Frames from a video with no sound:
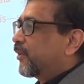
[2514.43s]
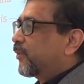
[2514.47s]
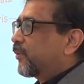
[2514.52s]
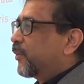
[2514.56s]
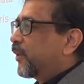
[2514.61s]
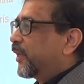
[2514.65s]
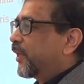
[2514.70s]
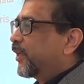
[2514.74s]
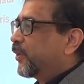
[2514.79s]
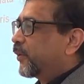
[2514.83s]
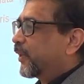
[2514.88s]

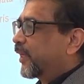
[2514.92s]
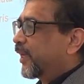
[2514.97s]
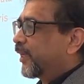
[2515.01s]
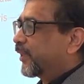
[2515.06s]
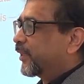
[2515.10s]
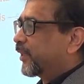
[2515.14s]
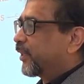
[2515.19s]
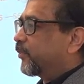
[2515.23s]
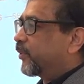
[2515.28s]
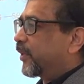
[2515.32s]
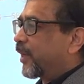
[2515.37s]
when you get
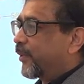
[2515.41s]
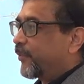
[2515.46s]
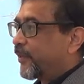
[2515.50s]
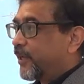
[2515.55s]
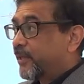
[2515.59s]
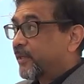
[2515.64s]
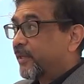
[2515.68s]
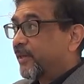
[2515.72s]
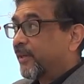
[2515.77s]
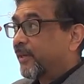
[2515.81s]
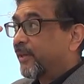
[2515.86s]

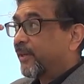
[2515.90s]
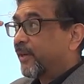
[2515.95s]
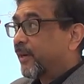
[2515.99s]
inflammation